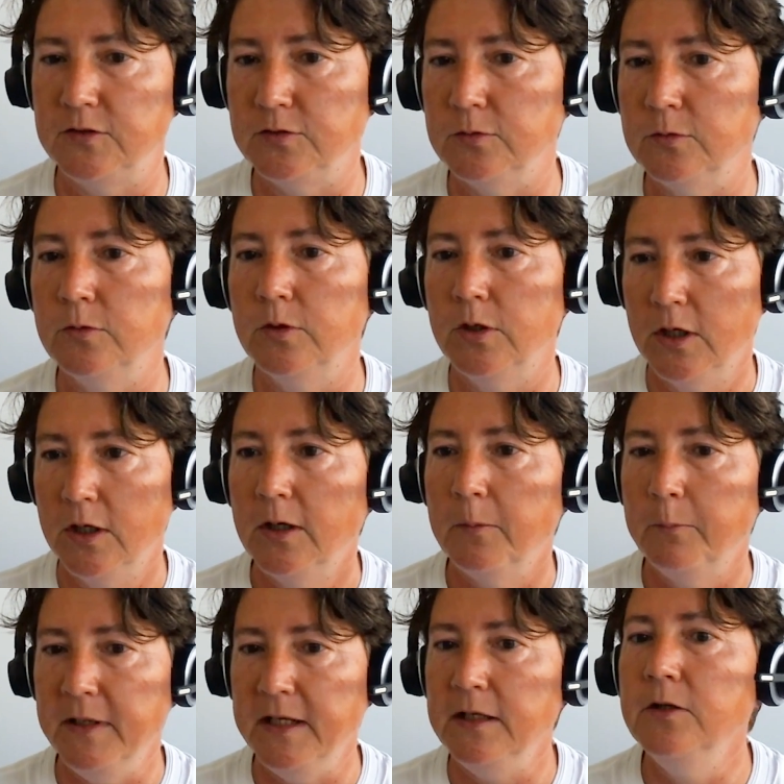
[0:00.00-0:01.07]
to
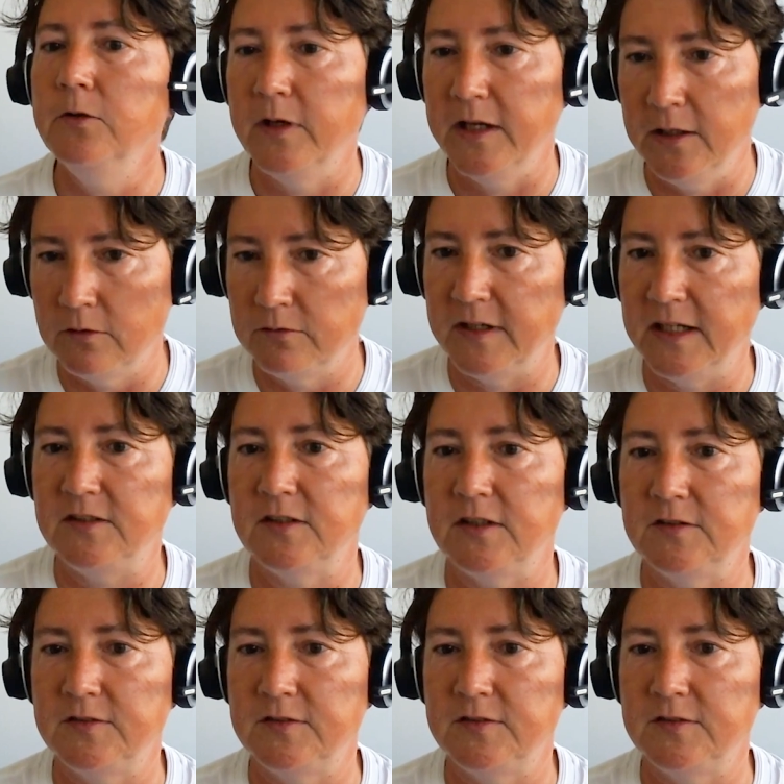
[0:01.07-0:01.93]
meet new innovators.